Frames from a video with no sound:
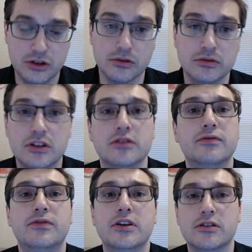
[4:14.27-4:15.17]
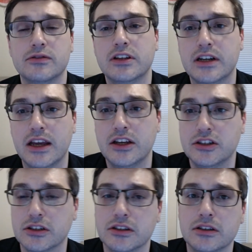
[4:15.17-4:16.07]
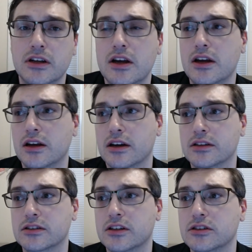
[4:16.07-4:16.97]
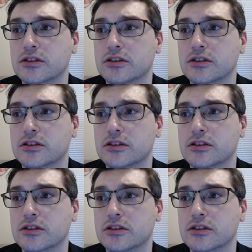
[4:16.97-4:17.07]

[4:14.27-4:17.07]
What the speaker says: the fear of litigation and discussion,